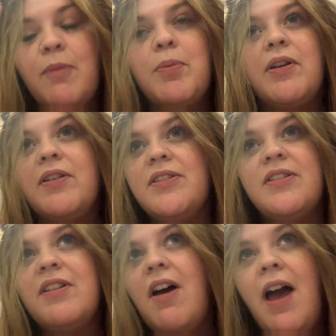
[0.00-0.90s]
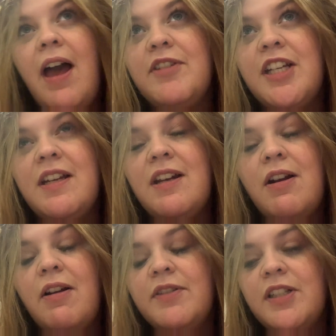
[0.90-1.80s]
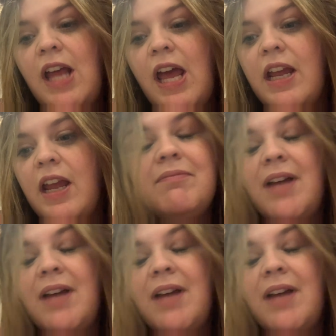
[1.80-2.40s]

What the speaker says: because I haven't eaten enough today